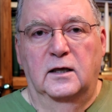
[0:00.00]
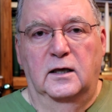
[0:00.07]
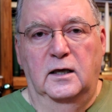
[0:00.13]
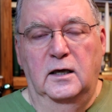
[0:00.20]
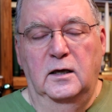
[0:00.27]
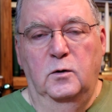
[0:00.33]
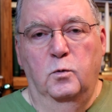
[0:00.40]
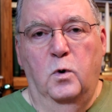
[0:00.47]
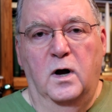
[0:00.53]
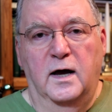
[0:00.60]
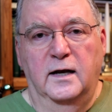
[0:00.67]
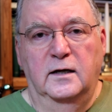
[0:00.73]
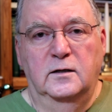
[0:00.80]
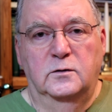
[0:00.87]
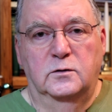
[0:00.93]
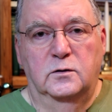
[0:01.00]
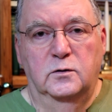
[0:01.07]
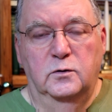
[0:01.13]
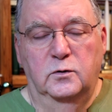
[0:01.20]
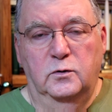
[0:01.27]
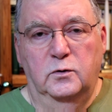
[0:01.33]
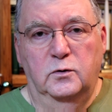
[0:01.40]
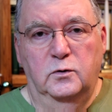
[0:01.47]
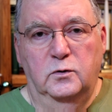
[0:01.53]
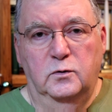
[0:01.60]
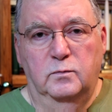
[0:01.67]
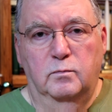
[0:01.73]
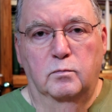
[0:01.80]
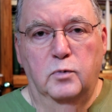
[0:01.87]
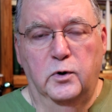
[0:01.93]
he wanted
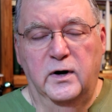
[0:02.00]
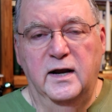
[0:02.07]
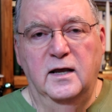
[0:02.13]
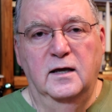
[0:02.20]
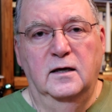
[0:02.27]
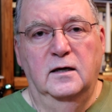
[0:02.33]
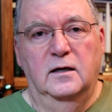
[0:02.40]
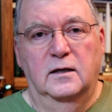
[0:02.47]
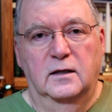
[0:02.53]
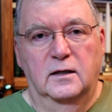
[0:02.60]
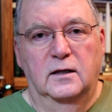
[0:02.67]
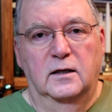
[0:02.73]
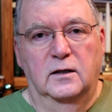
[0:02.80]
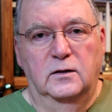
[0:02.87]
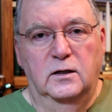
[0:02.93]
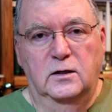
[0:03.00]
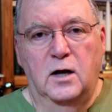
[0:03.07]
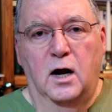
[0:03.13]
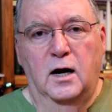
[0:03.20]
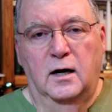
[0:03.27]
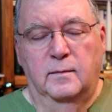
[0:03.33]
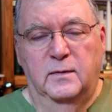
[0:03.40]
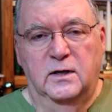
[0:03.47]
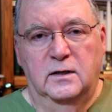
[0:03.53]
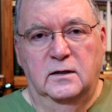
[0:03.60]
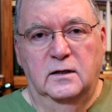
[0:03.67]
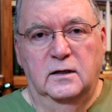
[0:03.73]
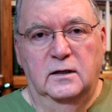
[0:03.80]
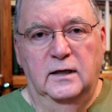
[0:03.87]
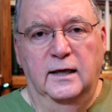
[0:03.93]
to bring the
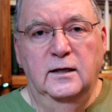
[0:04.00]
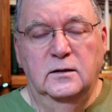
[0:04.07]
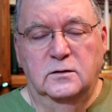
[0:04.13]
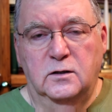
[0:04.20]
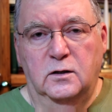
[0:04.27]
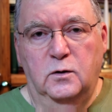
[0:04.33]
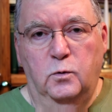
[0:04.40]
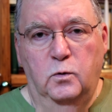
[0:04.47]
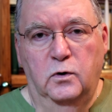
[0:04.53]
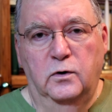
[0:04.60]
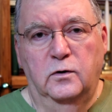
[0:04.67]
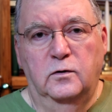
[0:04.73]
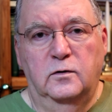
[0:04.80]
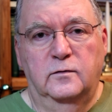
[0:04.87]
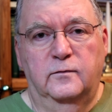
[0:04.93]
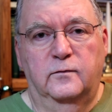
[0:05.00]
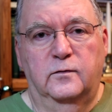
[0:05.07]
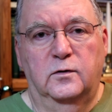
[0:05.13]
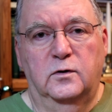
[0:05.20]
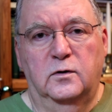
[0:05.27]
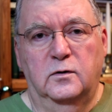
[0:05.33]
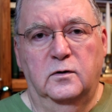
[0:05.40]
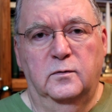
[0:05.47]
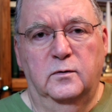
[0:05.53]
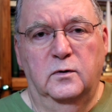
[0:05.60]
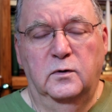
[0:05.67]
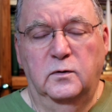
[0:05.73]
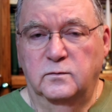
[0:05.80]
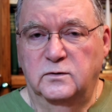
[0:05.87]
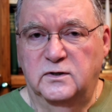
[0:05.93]
Dharma into the world
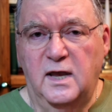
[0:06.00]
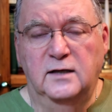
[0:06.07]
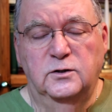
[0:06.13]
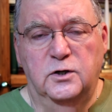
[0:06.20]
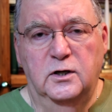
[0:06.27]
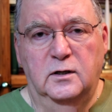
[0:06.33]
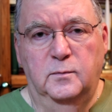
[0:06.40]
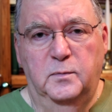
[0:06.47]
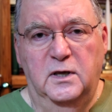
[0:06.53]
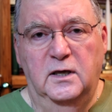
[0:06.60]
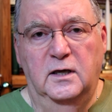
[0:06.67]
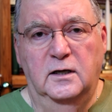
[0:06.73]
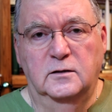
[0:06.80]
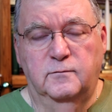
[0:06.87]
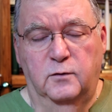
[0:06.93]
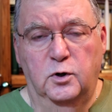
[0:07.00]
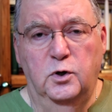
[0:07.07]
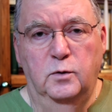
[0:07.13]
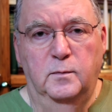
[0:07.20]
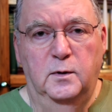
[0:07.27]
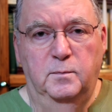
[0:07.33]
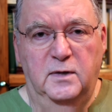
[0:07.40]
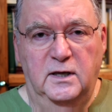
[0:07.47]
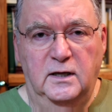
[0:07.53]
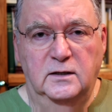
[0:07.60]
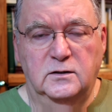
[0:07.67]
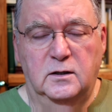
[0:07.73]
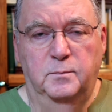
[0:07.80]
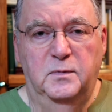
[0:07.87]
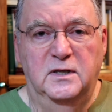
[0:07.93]
for sentient beings, for human
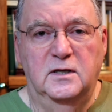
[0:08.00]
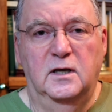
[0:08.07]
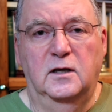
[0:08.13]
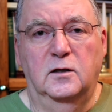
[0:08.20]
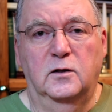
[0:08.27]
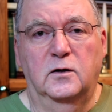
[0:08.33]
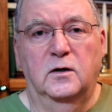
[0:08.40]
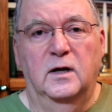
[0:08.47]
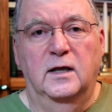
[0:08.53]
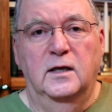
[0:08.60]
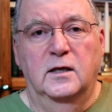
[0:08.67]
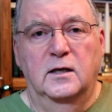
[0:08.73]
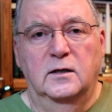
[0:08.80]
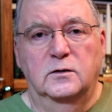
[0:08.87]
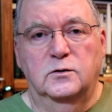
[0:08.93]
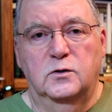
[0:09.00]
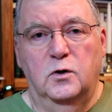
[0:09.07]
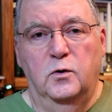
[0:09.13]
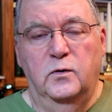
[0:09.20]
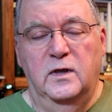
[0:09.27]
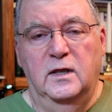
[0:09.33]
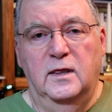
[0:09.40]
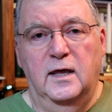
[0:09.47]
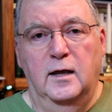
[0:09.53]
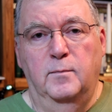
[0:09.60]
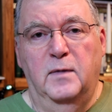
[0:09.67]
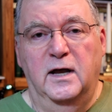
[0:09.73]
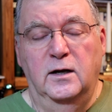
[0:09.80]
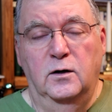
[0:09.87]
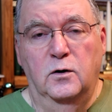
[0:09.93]
beings in particular, so that they
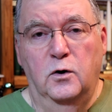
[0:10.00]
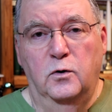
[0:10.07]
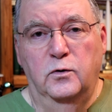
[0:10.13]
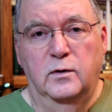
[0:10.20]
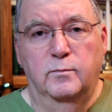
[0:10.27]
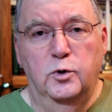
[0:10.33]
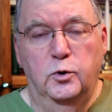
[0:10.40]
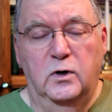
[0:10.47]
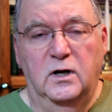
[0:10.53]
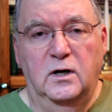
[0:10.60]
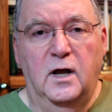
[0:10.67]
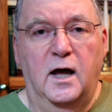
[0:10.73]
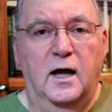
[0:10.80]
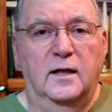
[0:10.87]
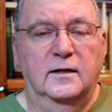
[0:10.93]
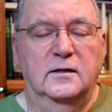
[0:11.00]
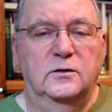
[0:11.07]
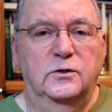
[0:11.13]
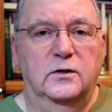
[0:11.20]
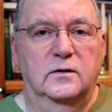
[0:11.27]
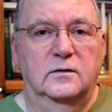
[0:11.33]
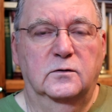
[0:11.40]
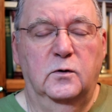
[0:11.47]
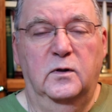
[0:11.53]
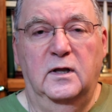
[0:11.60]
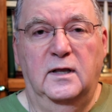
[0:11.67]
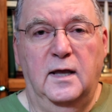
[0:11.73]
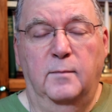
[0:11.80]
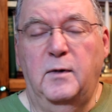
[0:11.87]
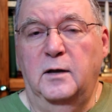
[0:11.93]
might know the Buddha knowledge, so
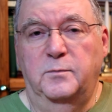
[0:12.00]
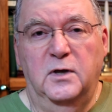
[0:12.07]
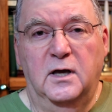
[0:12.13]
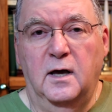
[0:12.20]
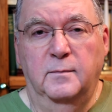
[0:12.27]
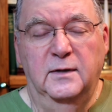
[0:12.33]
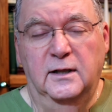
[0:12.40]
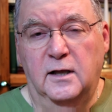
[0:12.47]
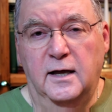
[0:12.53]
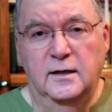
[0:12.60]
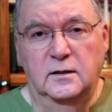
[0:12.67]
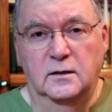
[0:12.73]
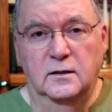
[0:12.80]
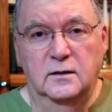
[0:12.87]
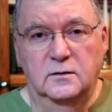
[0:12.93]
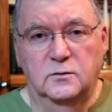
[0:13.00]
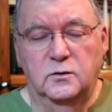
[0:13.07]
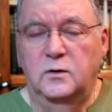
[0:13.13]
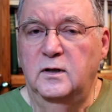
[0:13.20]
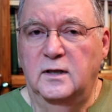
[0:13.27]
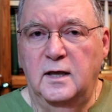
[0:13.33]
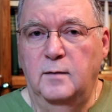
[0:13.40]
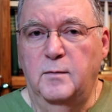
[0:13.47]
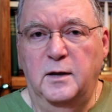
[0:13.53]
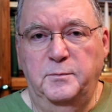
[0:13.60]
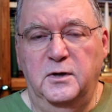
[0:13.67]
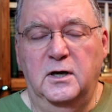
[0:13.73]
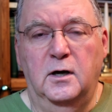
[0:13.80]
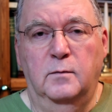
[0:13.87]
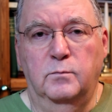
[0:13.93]
that they might become enlightened, so that they might
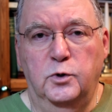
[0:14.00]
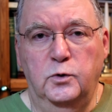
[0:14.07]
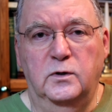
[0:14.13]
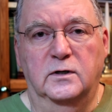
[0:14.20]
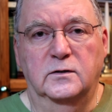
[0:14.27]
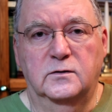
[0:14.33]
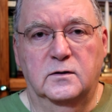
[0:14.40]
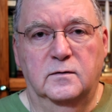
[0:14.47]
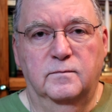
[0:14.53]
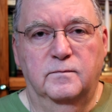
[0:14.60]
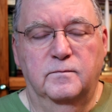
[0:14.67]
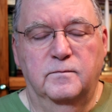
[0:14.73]
become Buddhas.